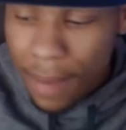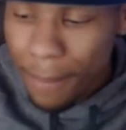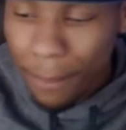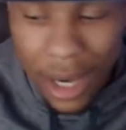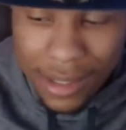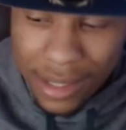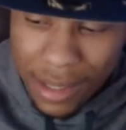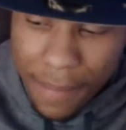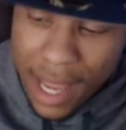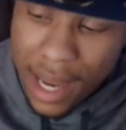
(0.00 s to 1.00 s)
Boston,
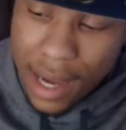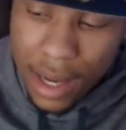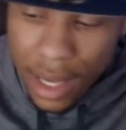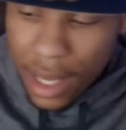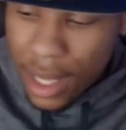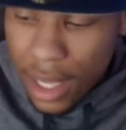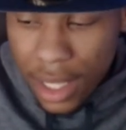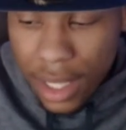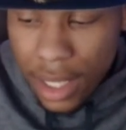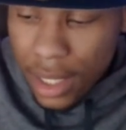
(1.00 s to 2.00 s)
man,
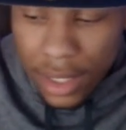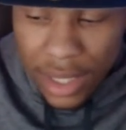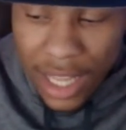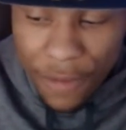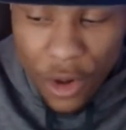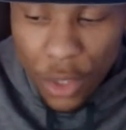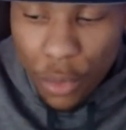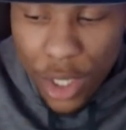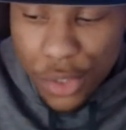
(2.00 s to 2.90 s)
they've only won